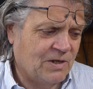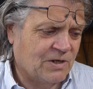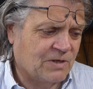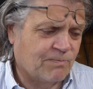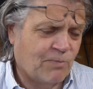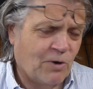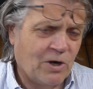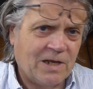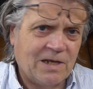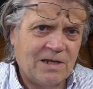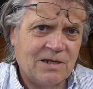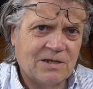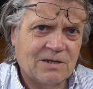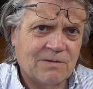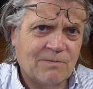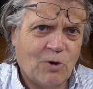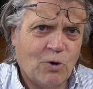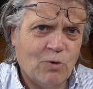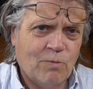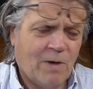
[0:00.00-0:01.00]

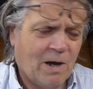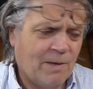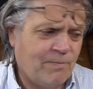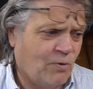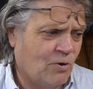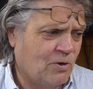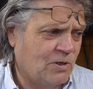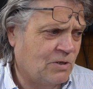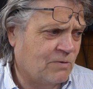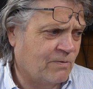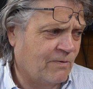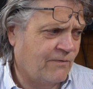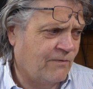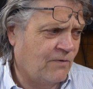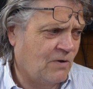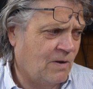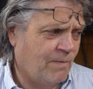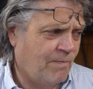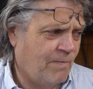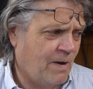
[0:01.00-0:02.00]
springs, all my points would
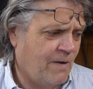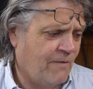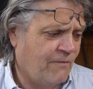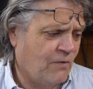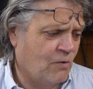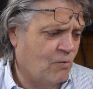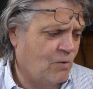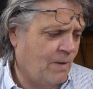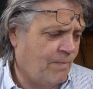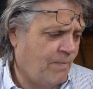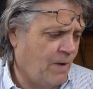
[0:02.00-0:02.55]
fall